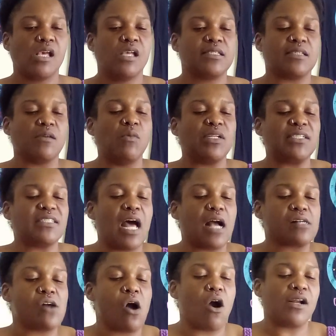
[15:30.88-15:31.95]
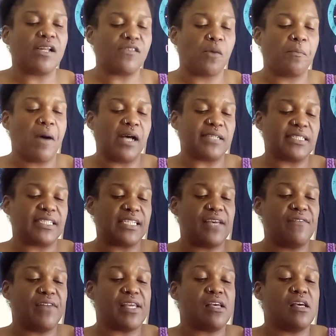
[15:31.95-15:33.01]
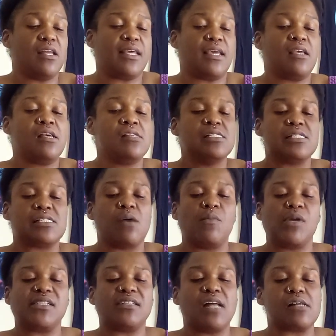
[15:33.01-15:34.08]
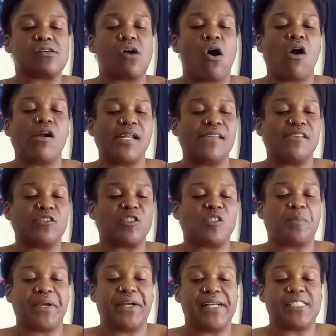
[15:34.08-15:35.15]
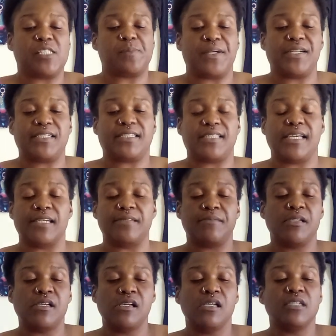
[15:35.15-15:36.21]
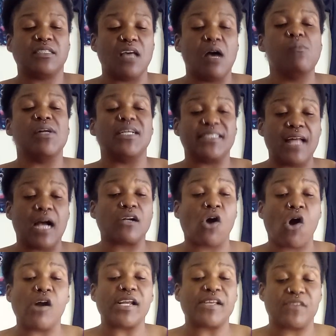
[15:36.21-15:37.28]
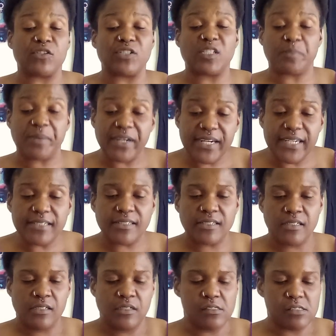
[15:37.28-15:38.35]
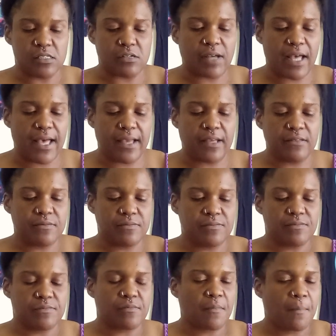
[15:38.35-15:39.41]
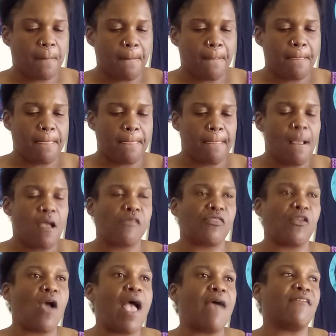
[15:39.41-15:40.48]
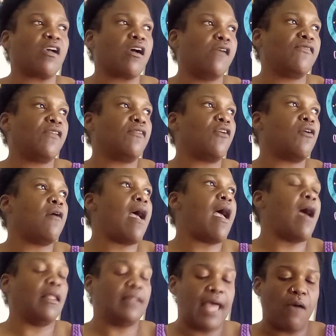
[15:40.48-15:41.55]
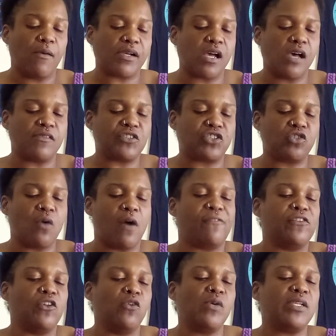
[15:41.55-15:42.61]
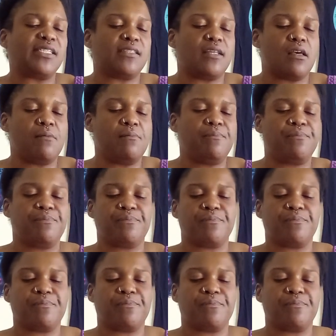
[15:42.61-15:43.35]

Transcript: Someone is not guarding their positivity, honey. Someone is not guarding their spirit, Spirit said. Someone is not guarding their spirit, okay? They're allowing others to influence them